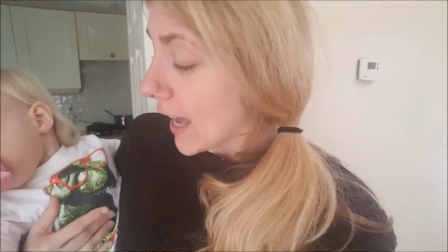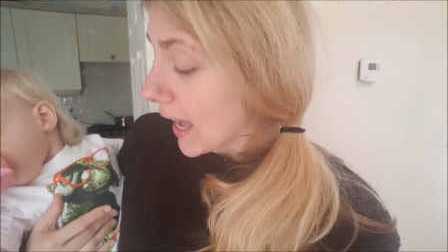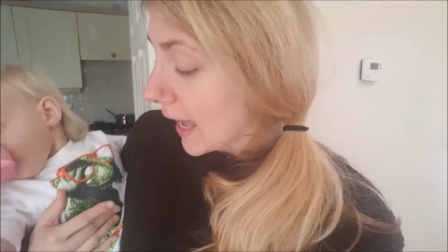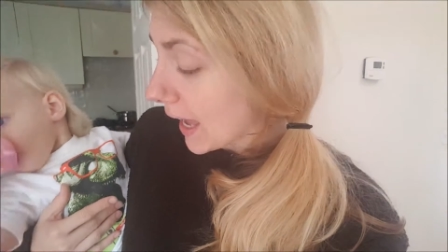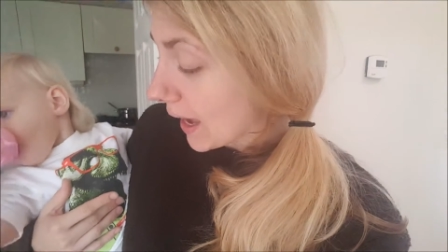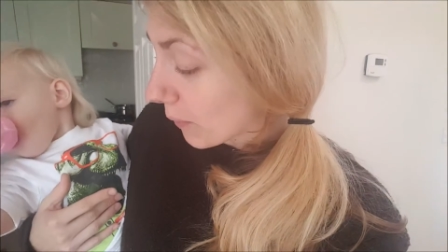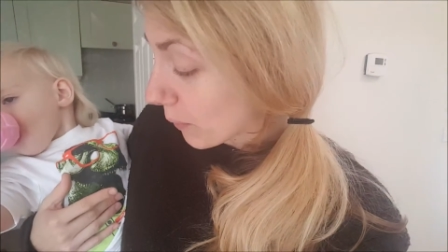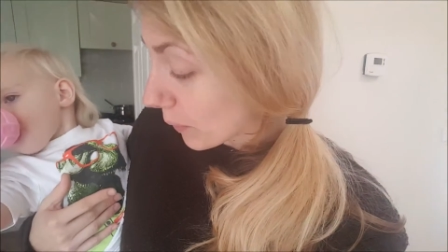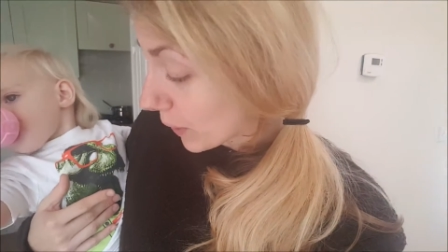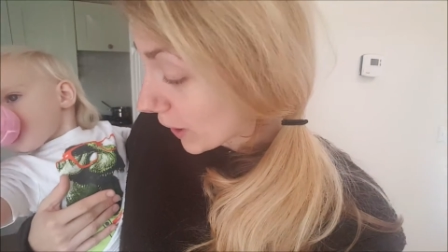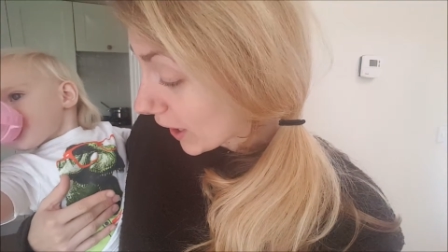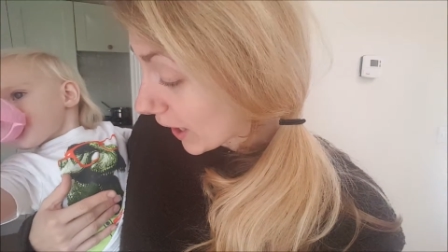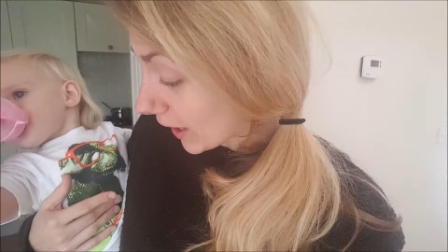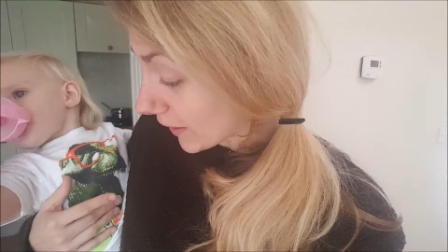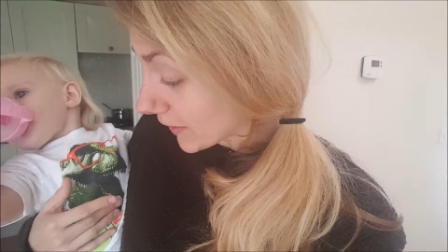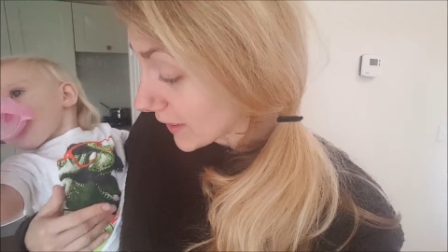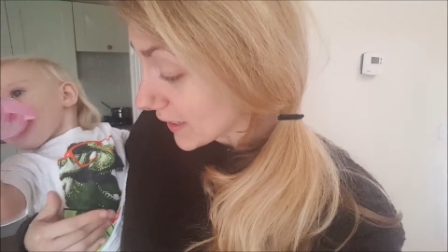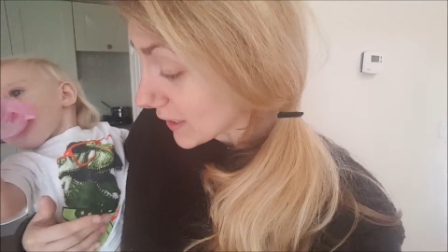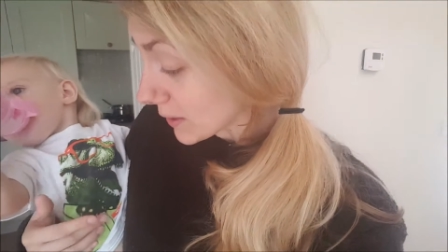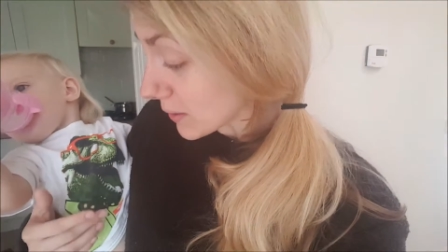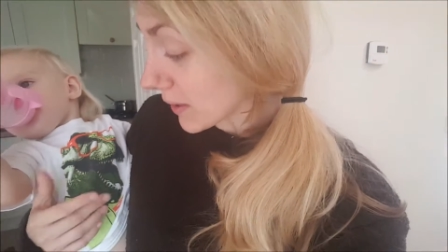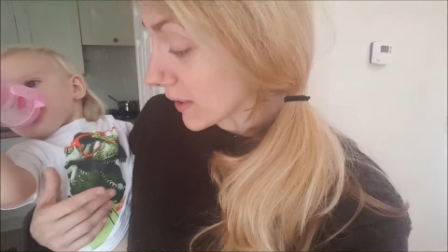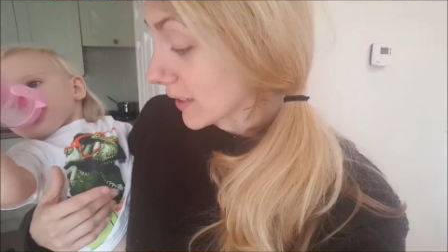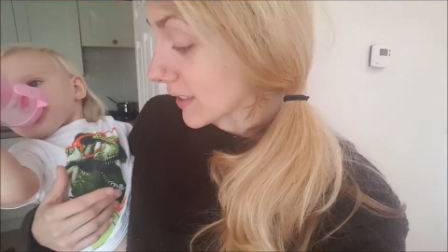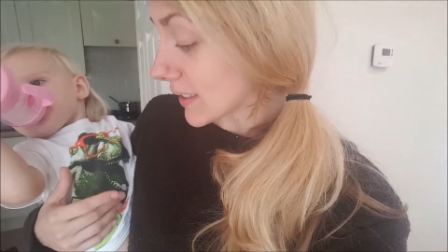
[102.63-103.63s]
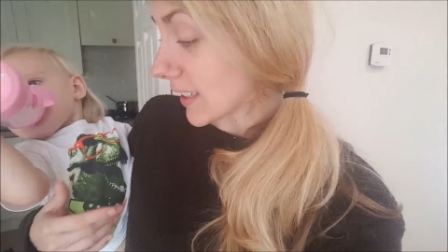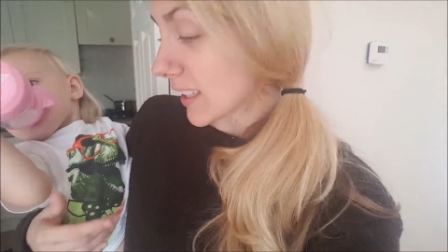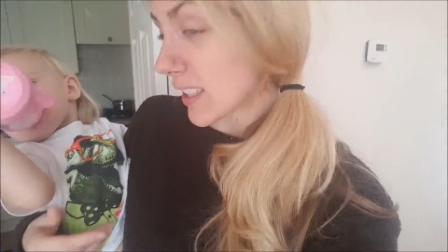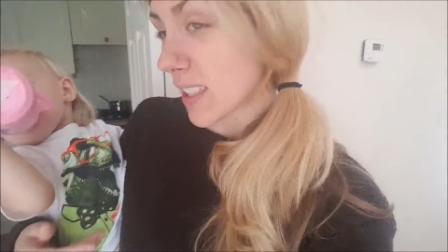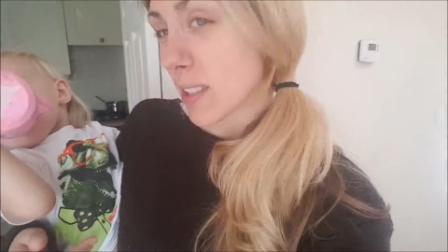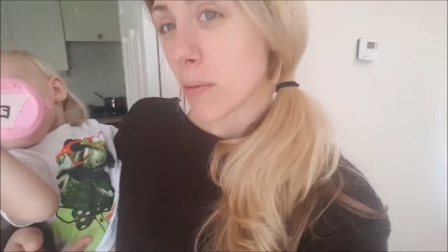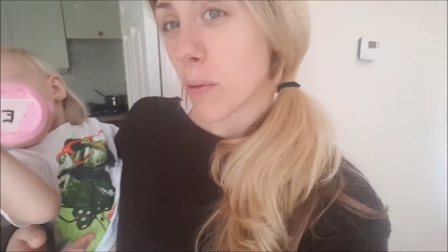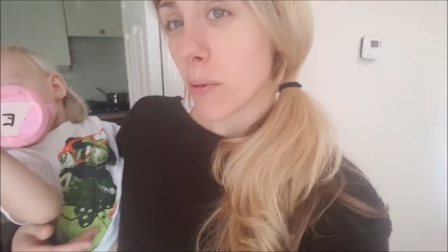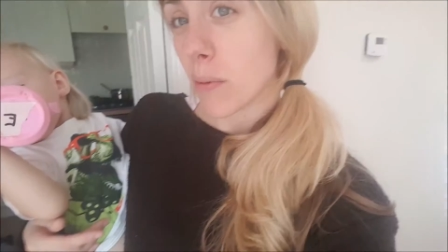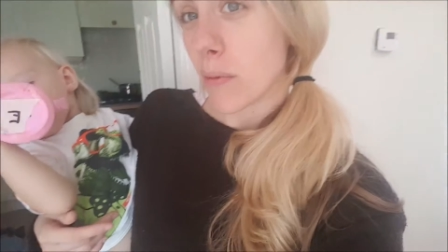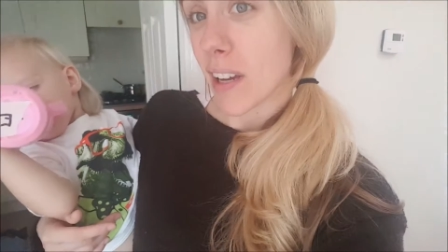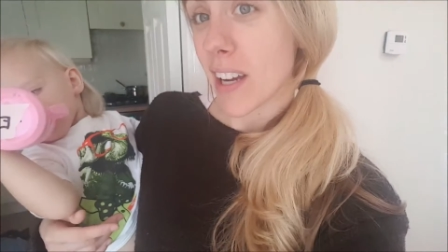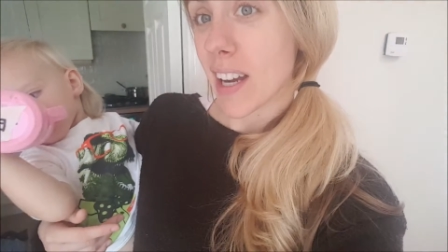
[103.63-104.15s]
And we got this one because that's
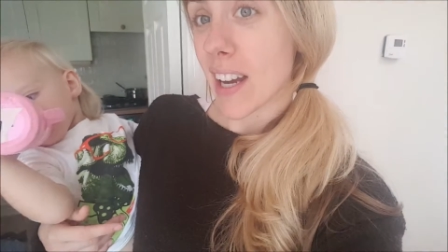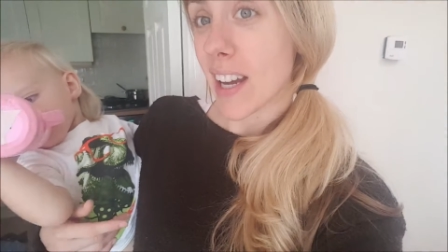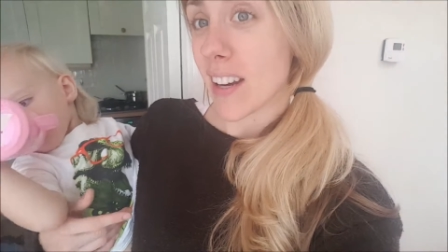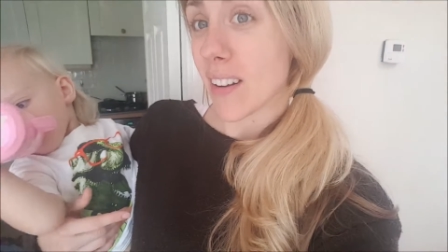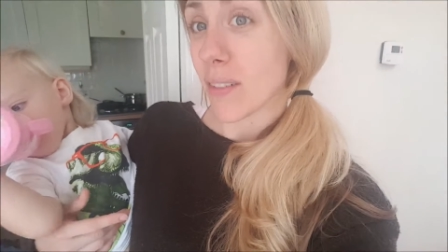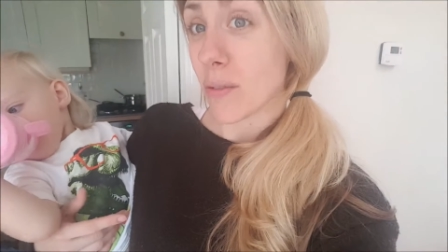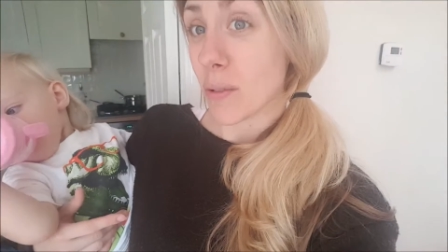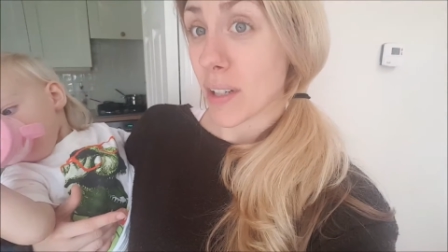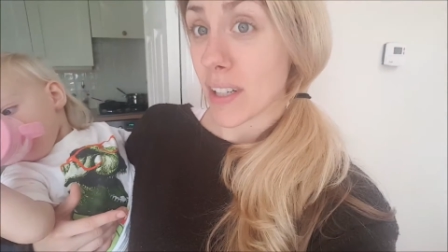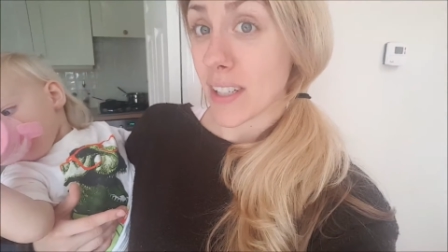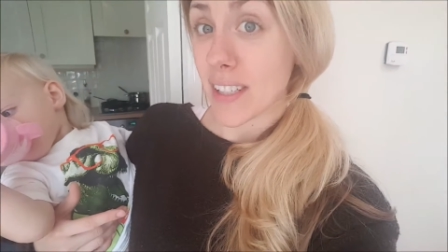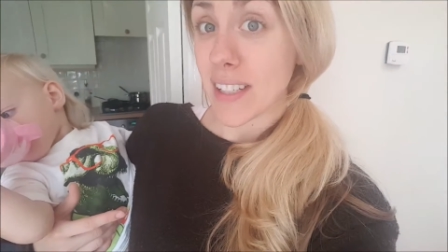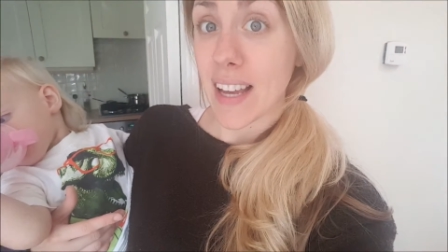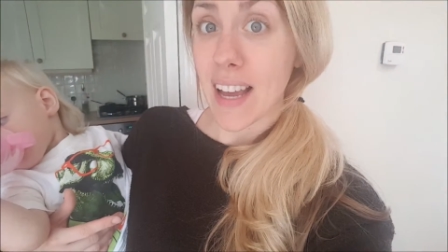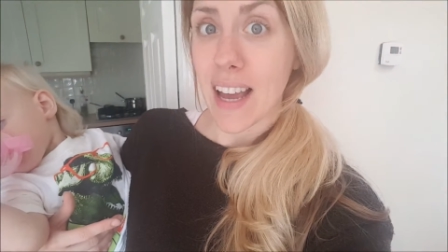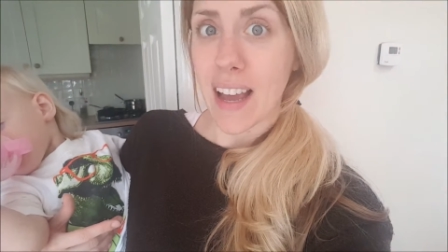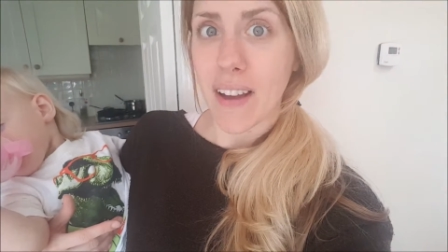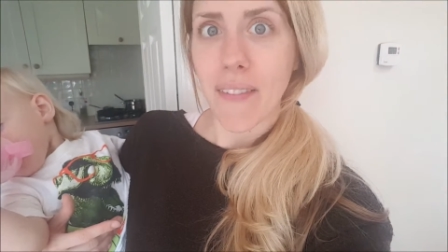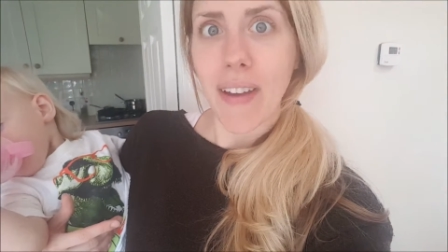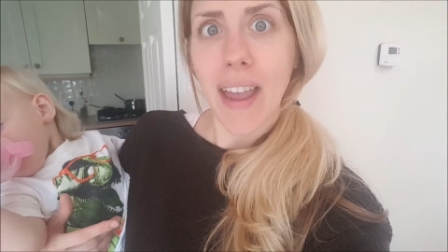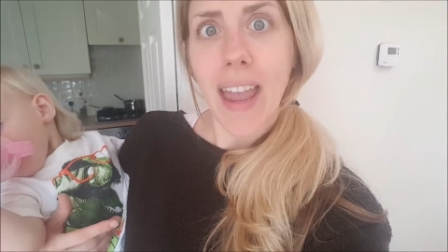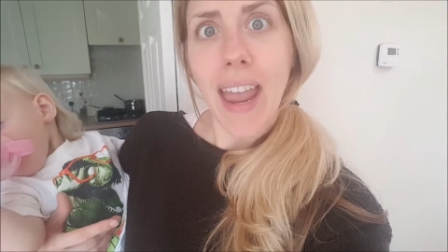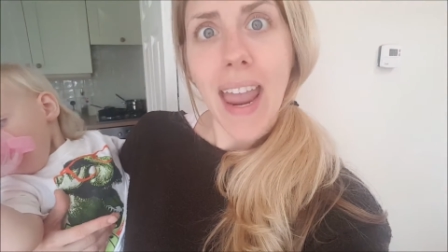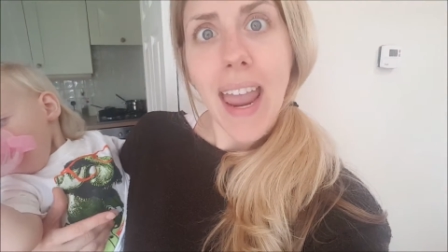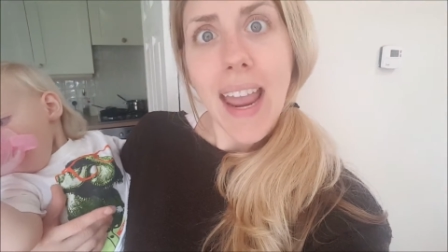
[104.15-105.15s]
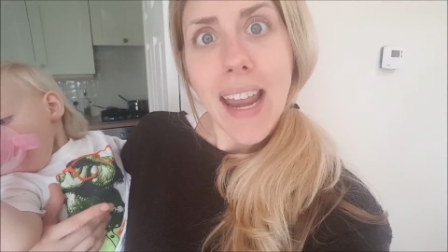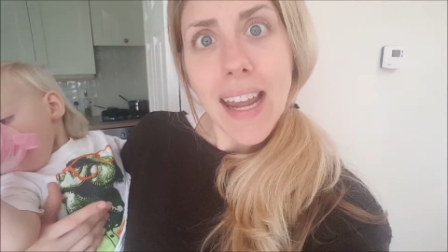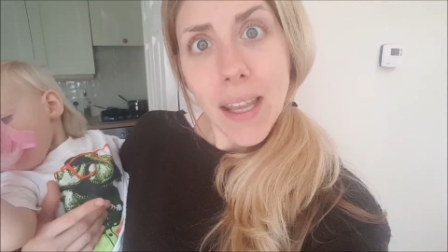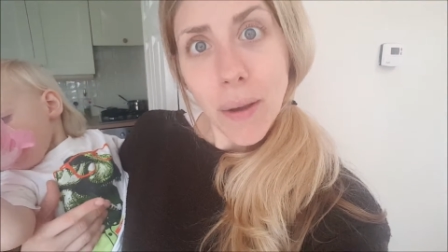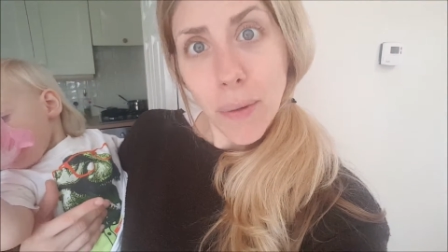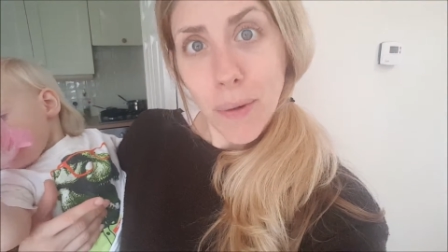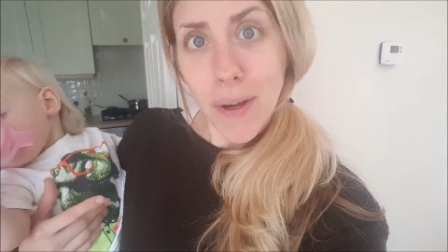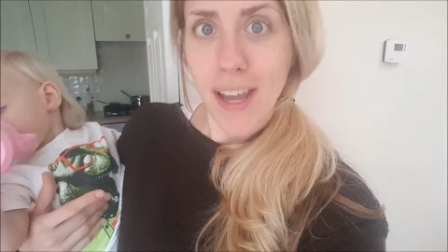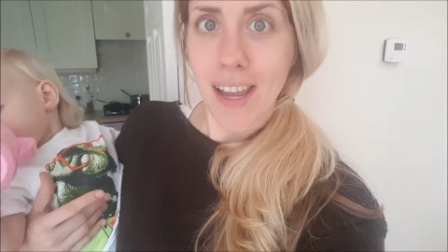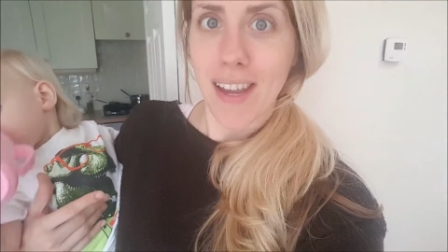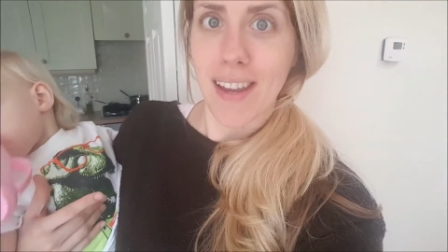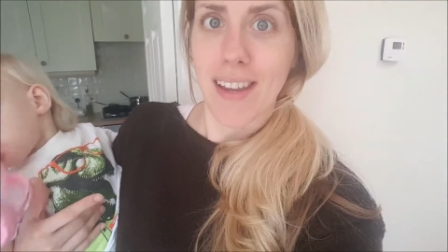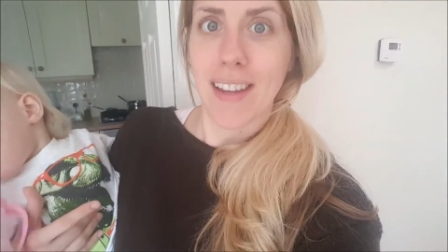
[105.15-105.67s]
the one we kind of wanted to have
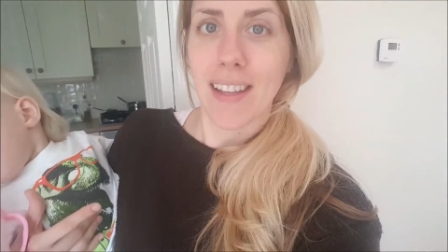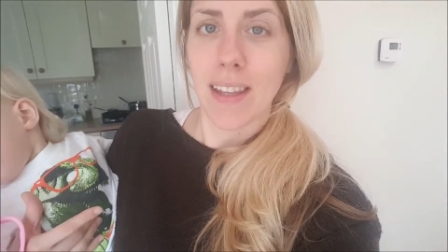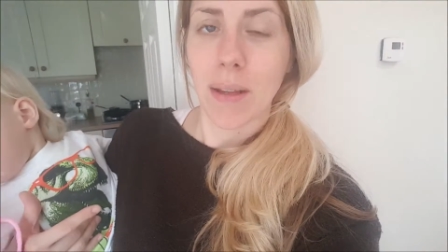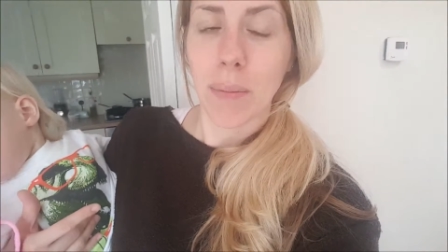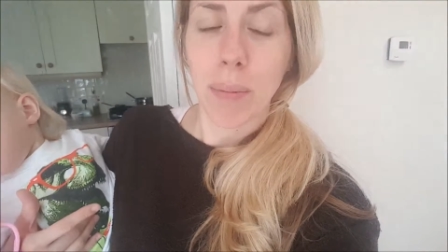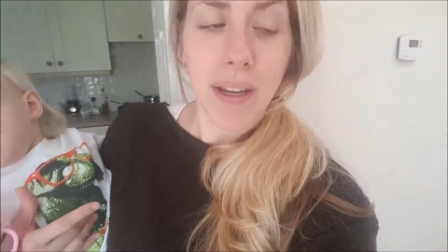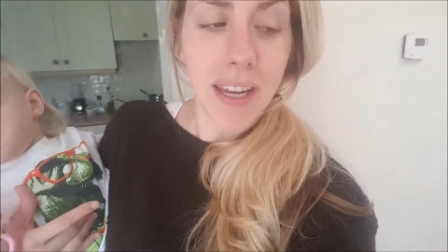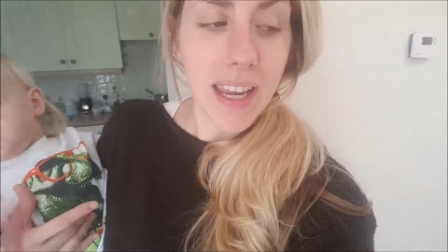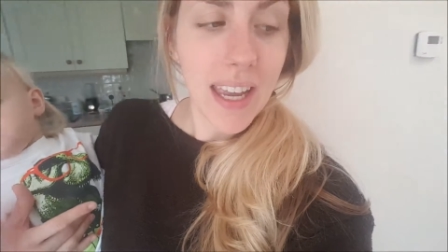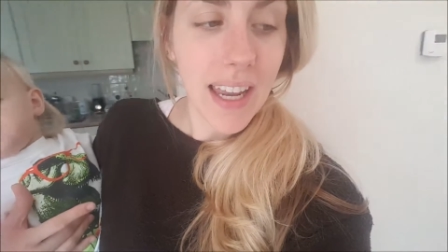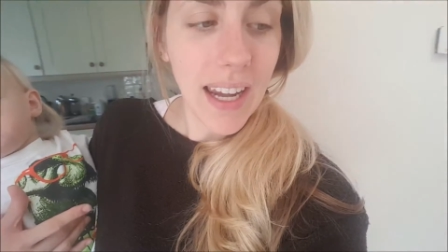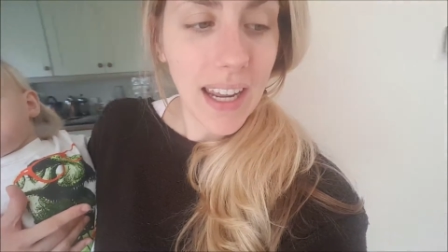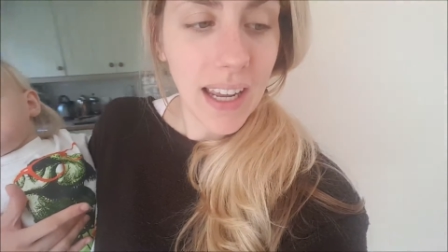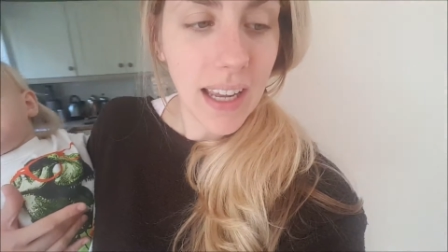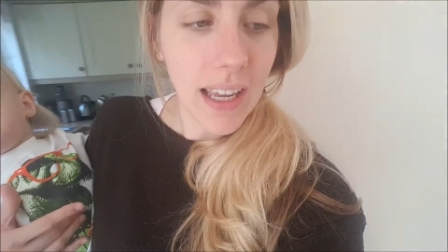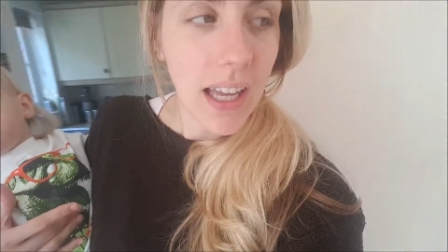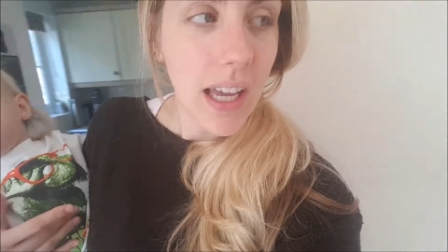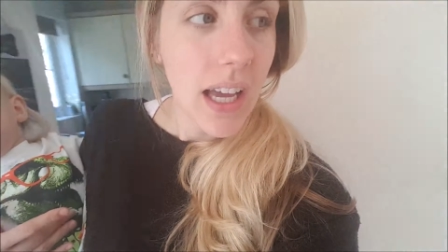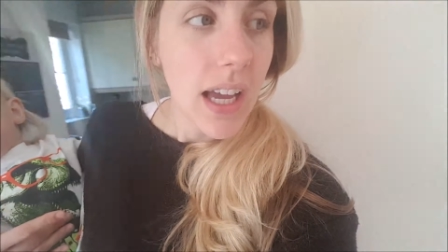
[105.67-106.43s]
anyway at the beginning.